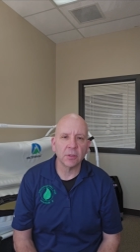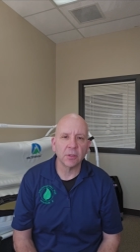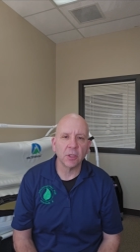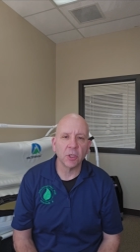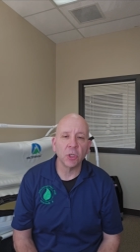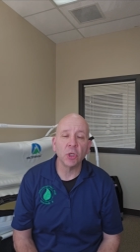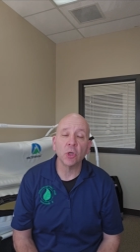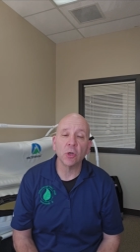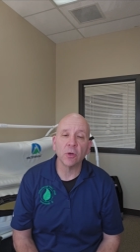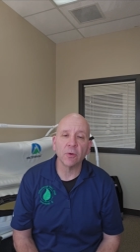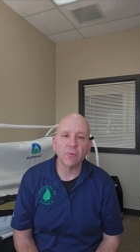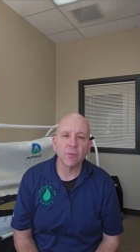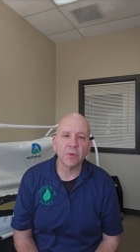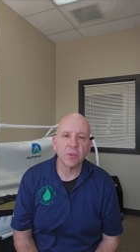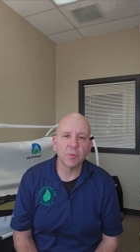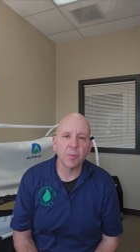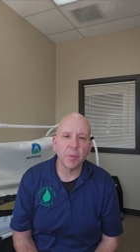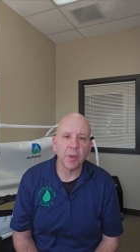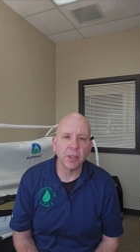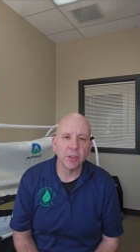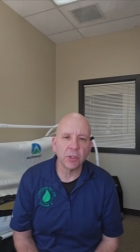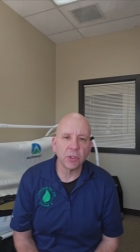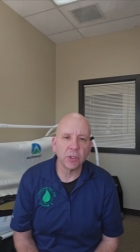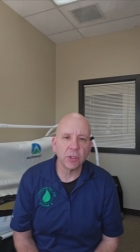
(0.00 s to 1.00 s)
the nerve was
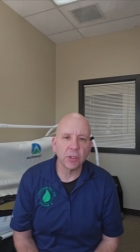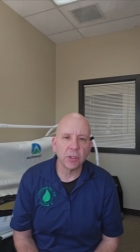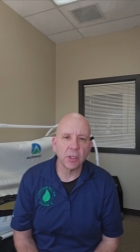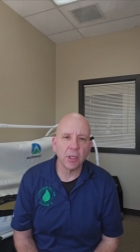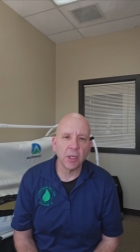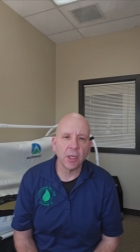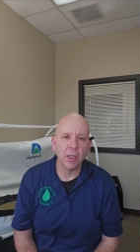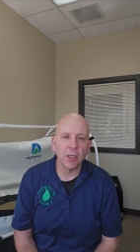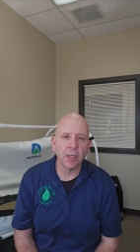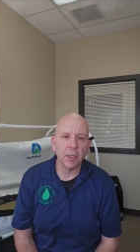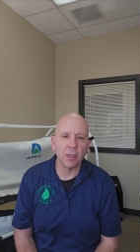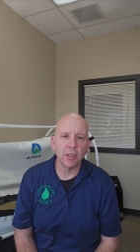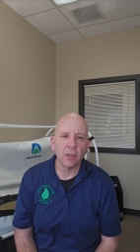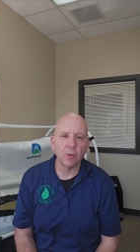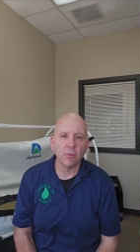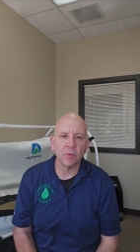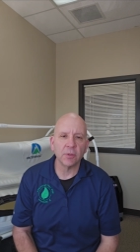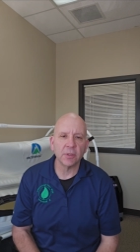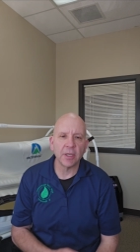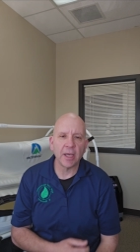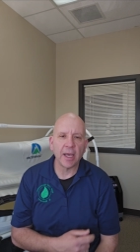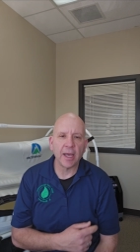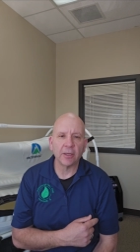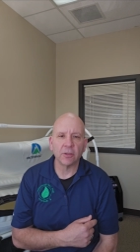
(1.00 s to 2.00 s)
pinched and it
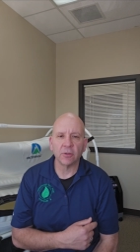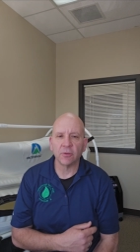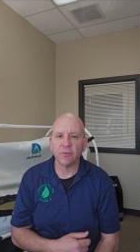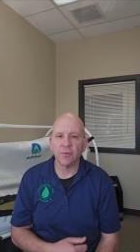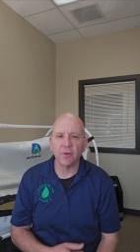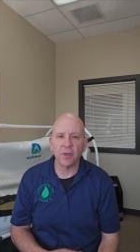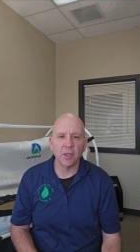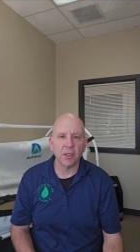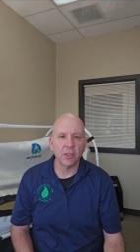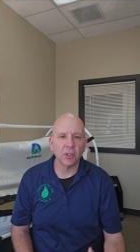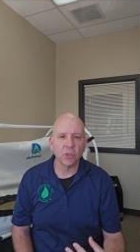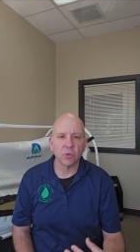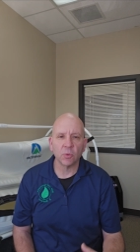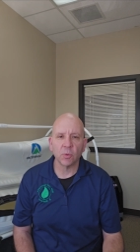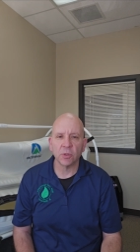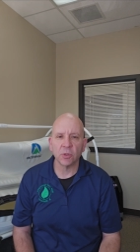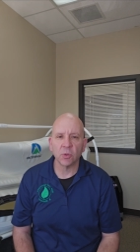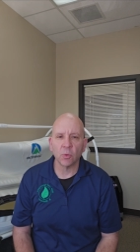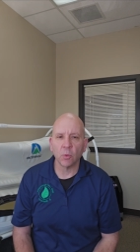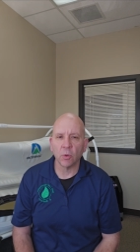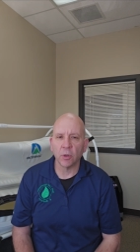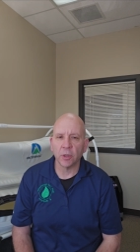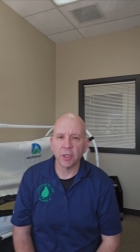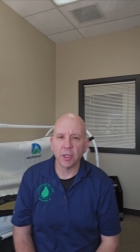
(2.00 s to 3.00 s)
was atrophying. It just
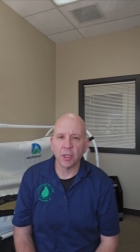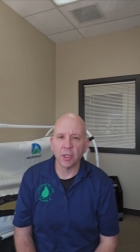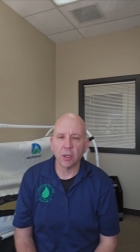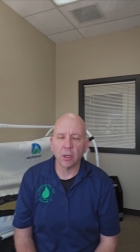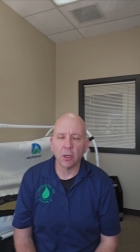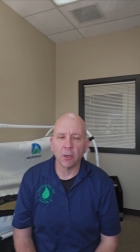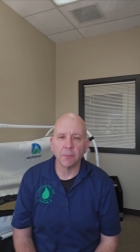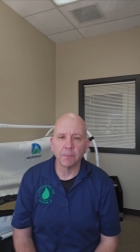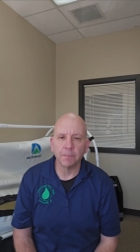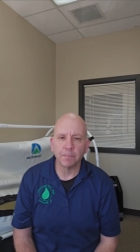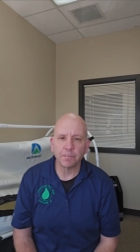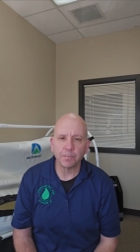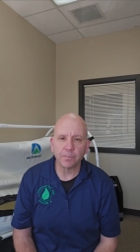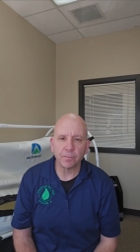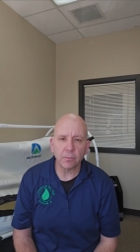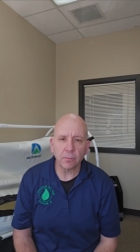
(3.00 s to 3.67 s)
wasn't working at all.